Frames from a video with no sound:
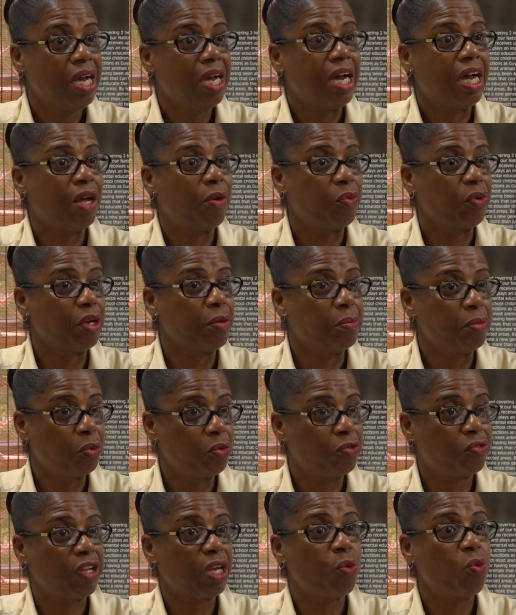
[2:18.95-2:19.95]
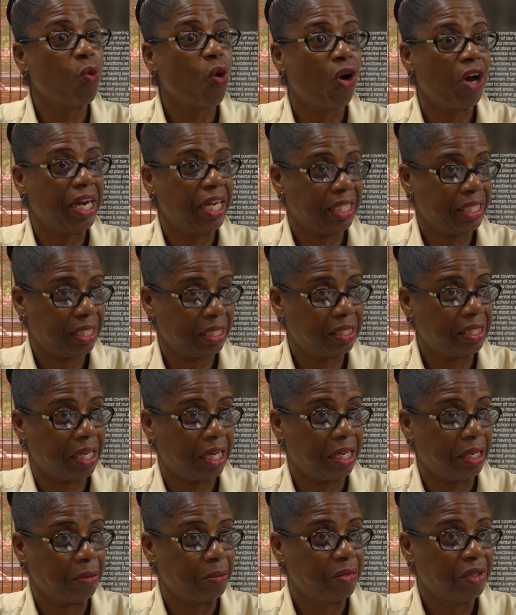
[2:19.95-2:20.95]
And we are moving one at a
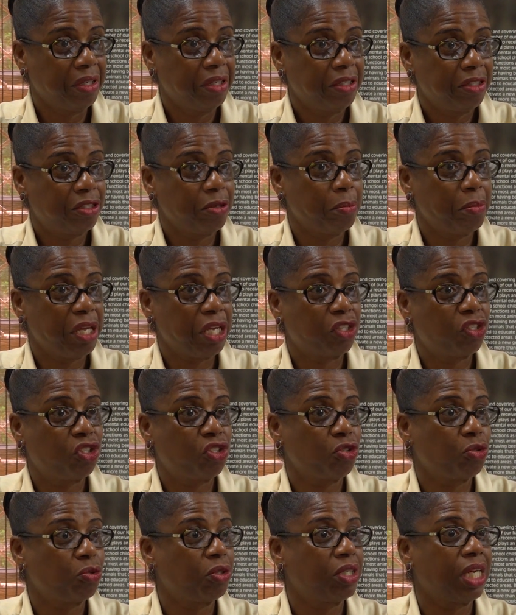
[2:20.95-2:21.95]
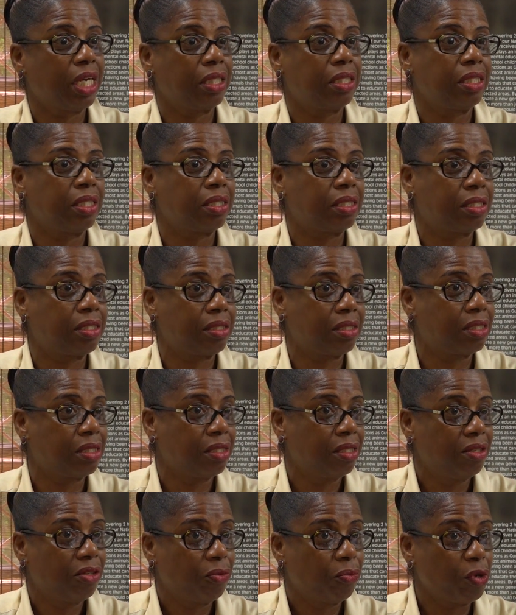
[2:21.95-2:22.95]
time to make sure that
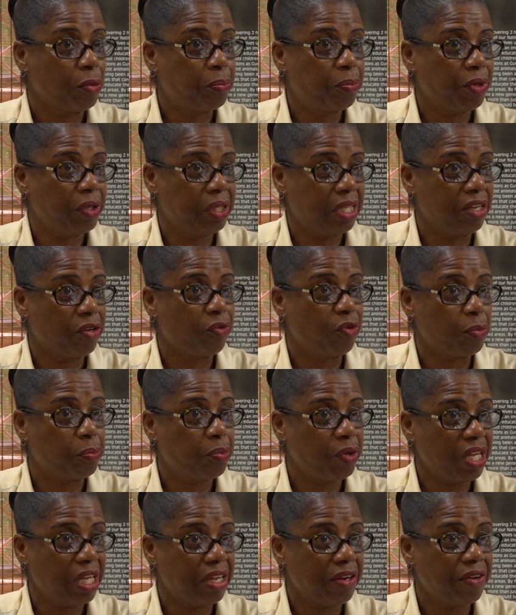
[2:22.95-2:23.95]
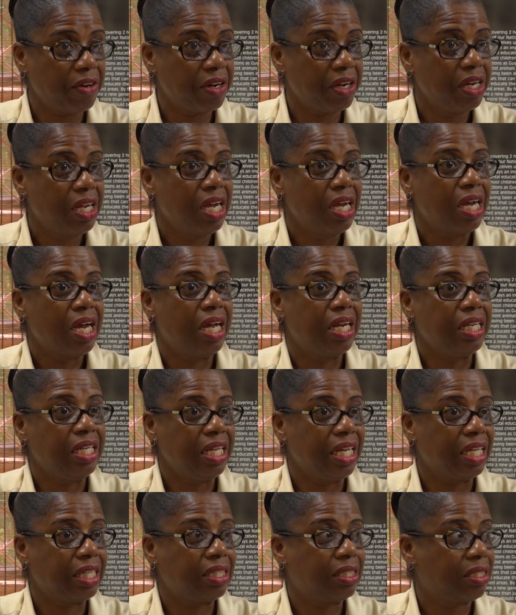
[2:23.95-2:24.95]
they're repaired, and
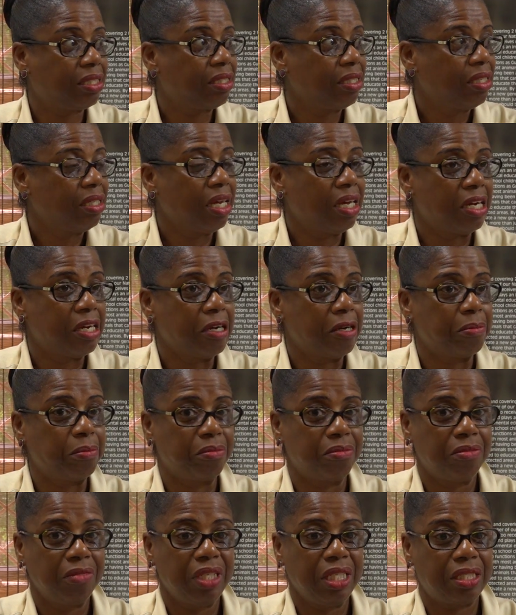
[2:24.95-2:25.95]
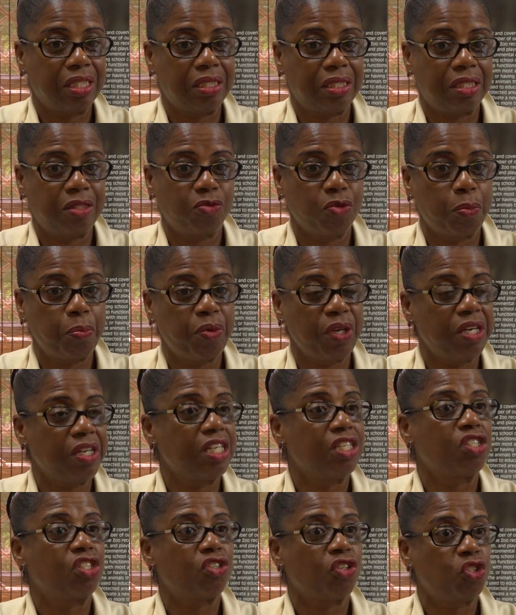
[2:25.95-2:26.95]
yet it's repaired
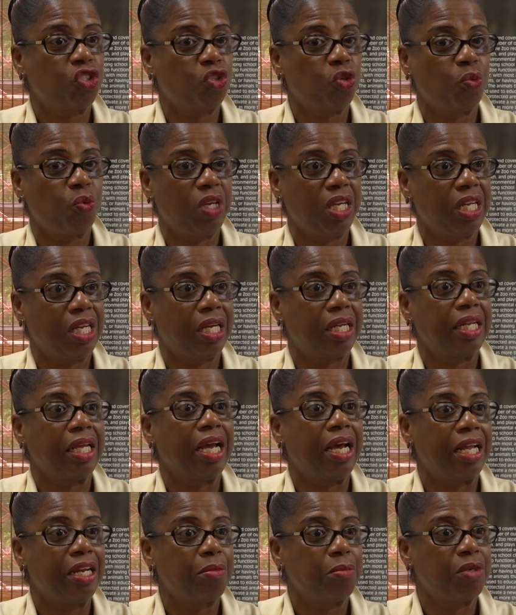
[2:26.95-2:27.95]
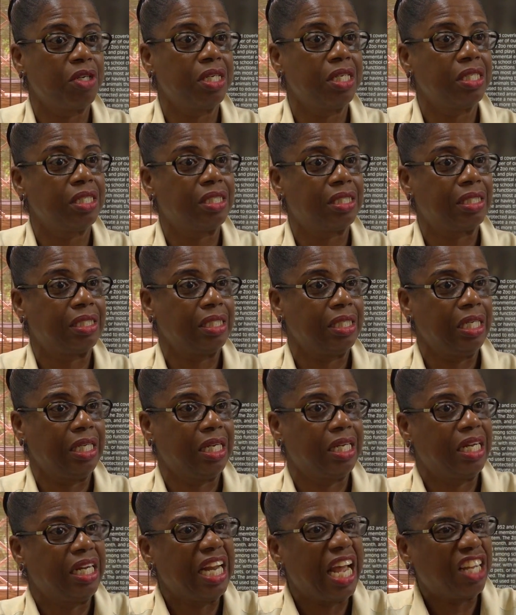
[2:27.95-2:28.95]
in such a way that the animal is in
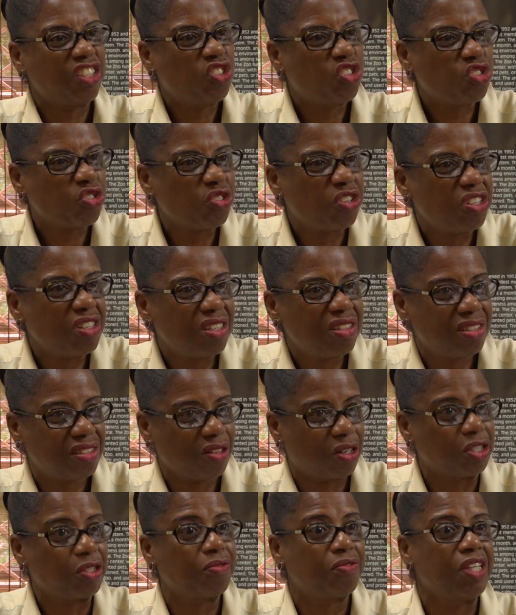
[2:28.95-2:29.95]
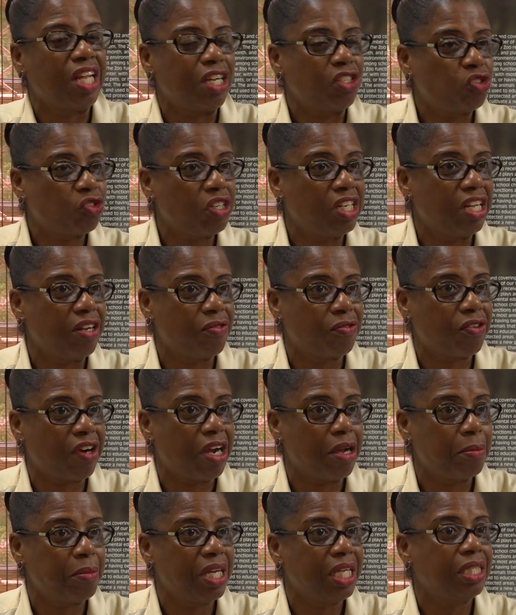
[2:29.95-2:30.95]
a natural
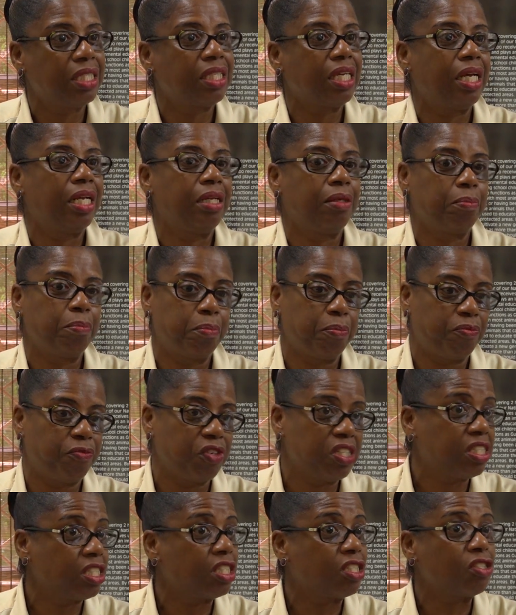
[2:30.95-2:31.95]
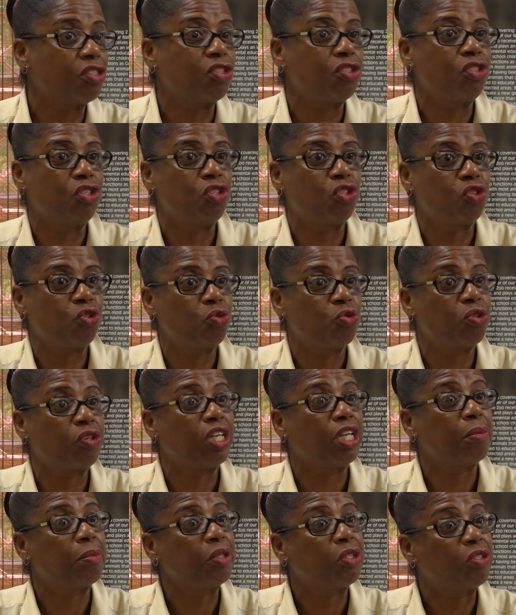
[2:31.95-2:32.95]
environment, and visitors to the zoo are
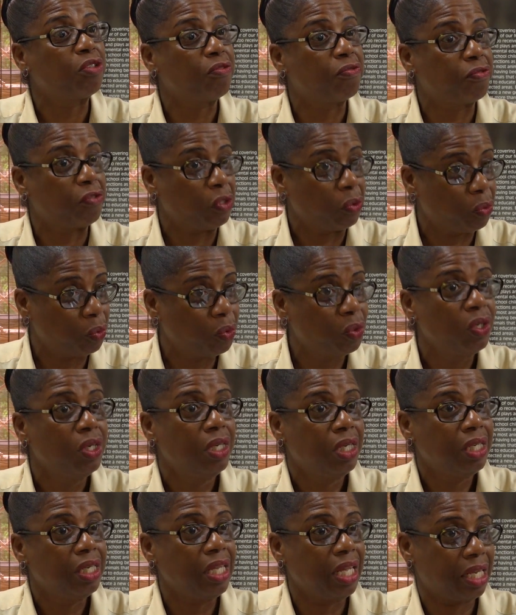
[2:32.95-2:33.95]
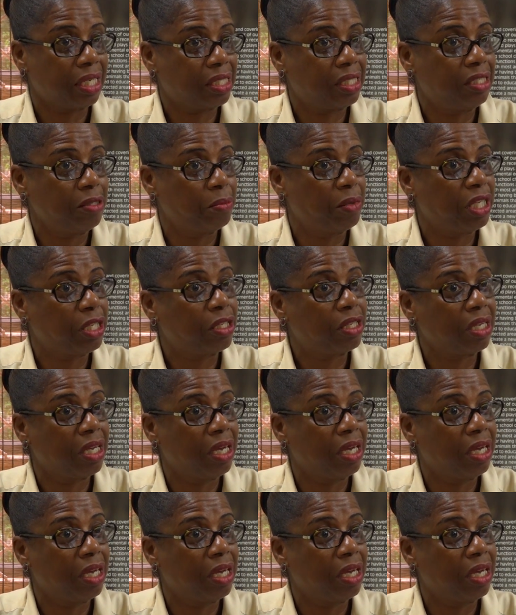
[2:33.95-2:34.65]
able to view the exhibit